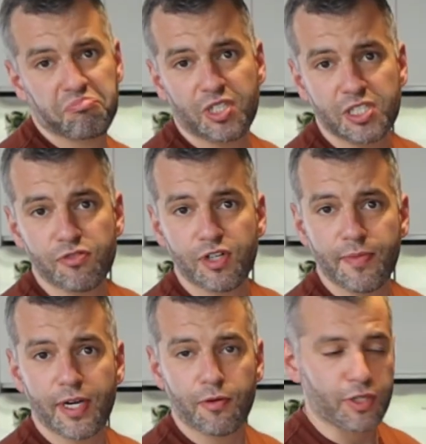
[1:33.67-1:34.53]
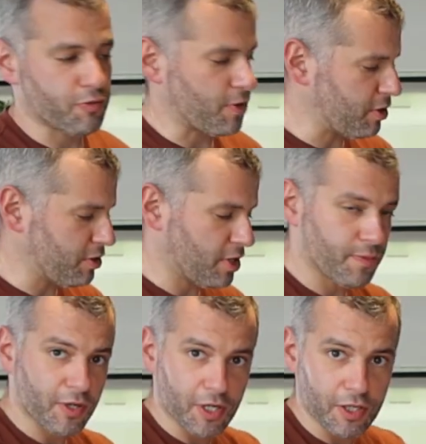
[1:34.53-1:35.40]
doesn't really matter which one,
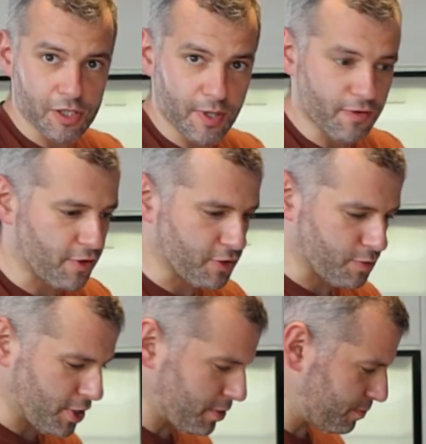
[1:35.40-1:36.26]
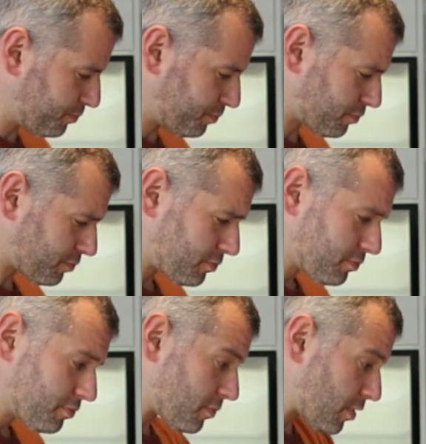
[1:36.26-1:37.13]
I'm going to use a bit of rosemary,
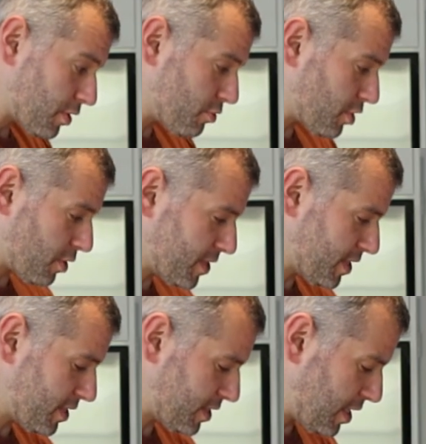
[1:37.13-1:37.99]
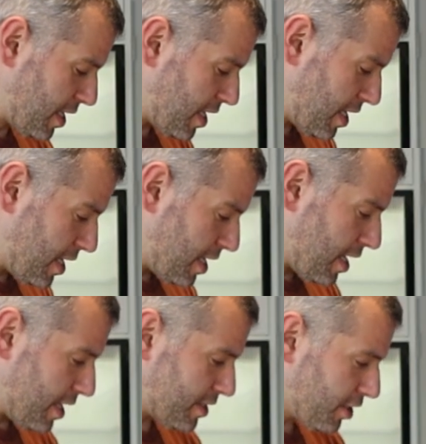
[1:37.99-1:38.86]
you could omit it.
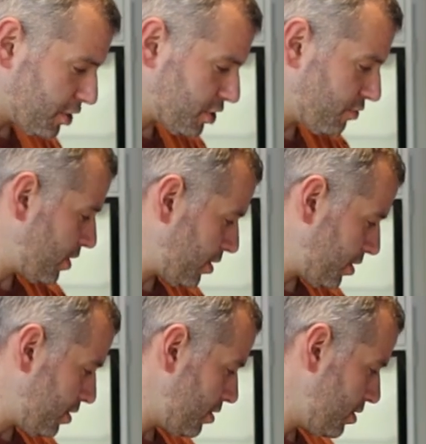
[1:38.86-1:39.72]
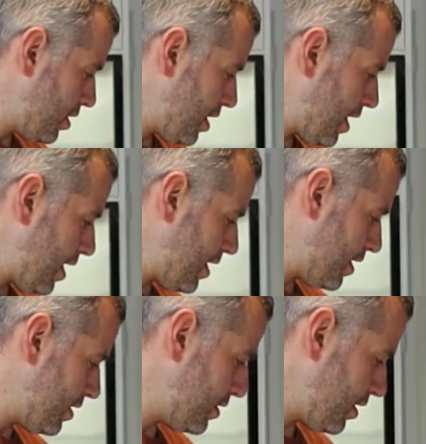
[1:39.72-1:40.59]
A touch of red onion,
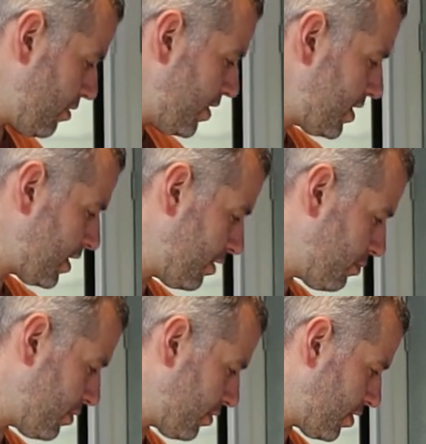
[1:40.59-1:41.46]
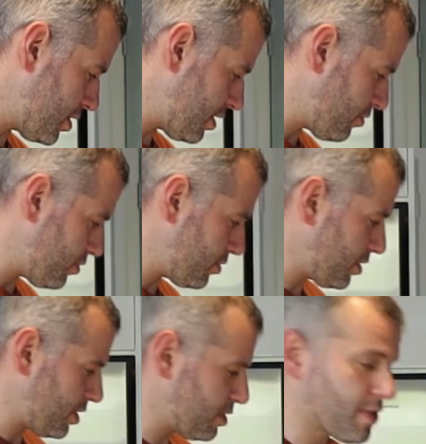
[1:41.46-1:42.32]
and heretically with seafood
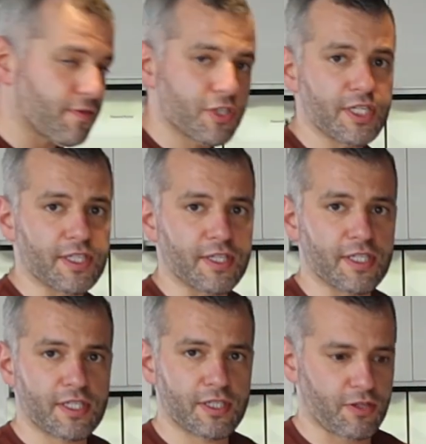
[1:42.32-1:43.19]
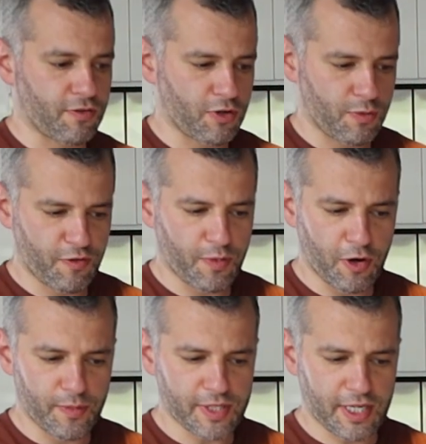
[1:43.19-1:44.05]
there's a bit of cheese in this, so I've got a bit of
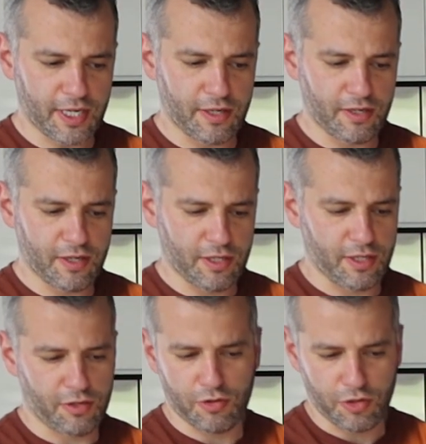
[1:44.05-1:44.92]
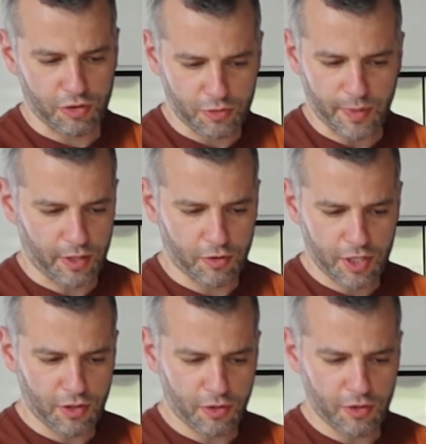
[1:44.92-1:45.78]
parmesan, you could use
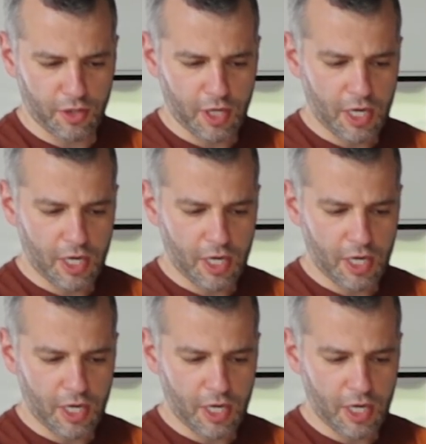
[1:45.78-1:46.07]
pecorino,